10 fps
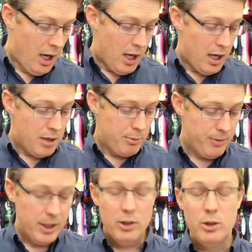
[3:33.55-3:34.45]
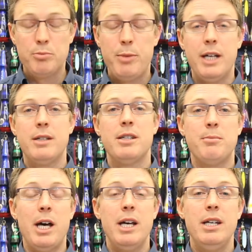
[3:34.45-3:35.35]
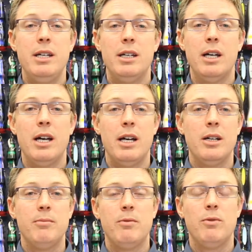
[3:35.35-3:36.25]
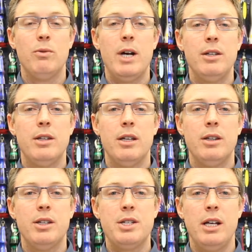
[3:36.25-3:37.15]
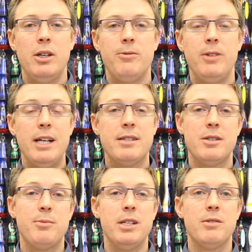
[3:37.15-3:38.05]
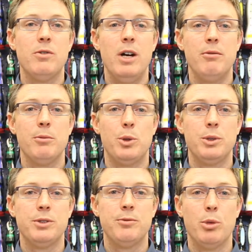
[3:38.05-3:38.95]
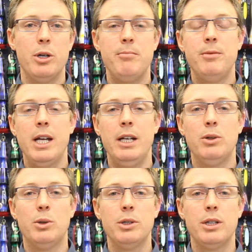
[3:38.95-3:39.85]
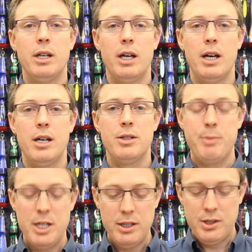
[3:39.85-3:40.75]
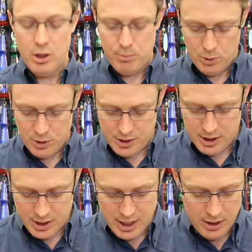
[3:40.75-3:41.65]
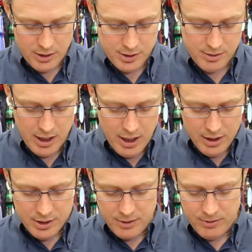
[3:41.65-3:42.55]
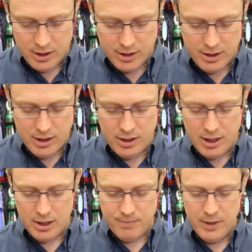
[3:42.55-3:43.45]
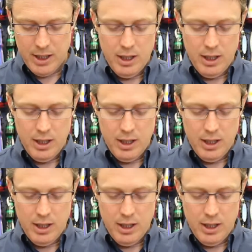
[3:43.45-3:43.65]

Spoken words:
Moving along back into the bay, around the shallow flats, there's been some great reports of bream getting caught, especially top waters in the shallows. Stuff like the